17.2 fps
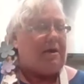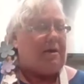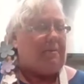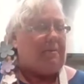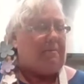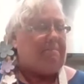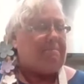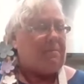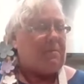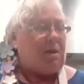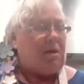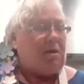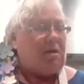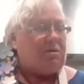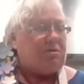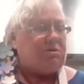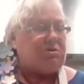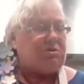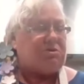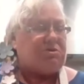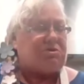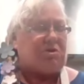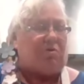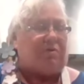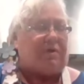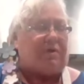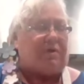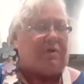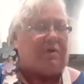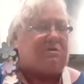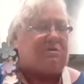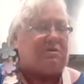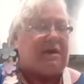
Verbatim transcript: Um, so that